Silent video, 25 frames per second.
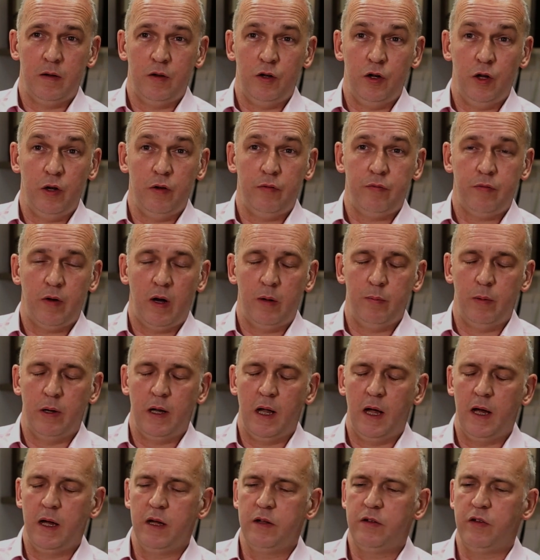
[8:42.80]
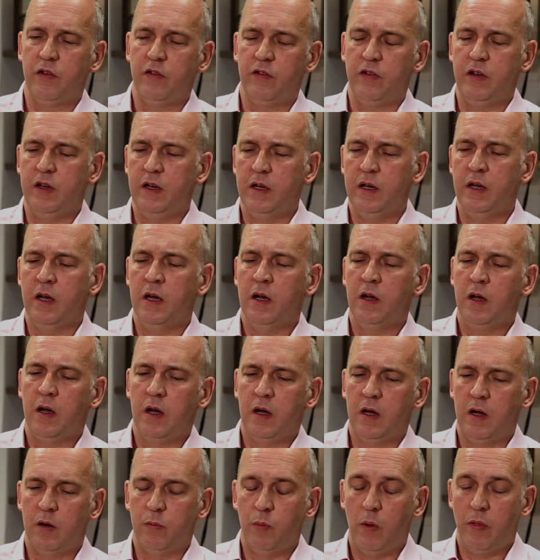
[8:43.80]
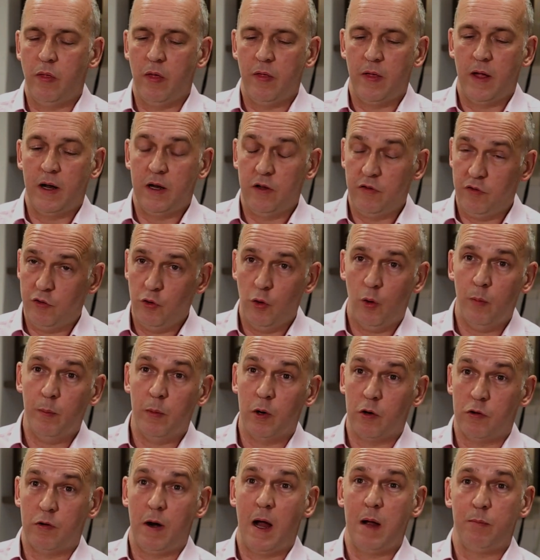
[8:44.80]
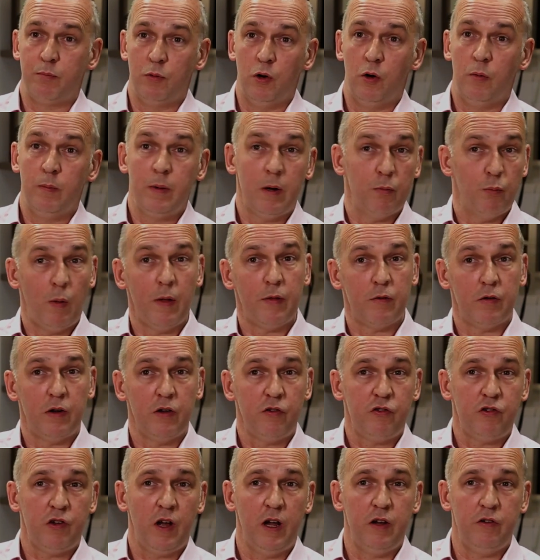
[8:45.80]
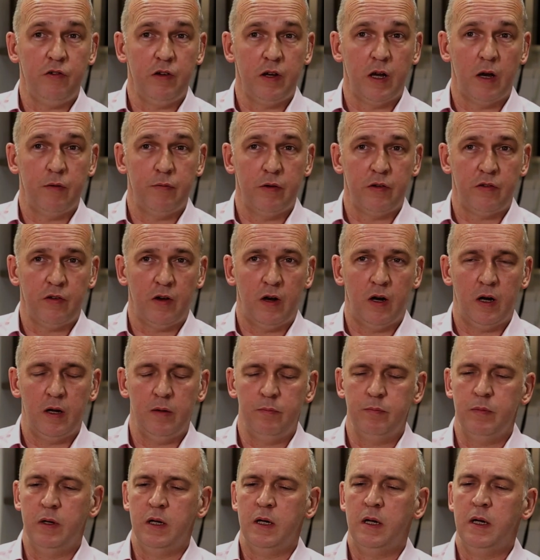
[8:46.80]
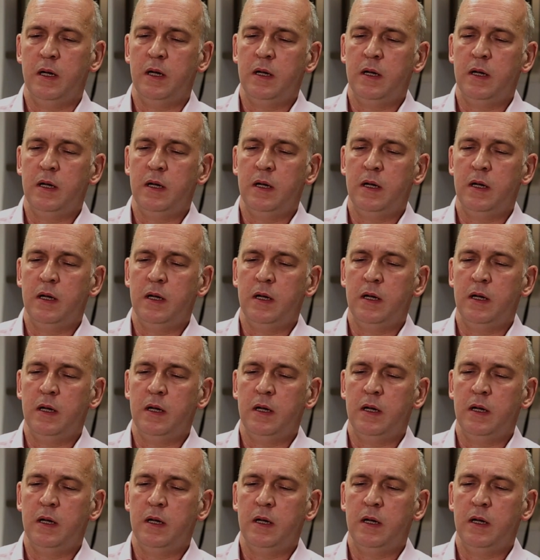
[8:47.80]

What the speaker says: nerve fibre layer to see whether that is normal or abnormal and whether it's changing over time.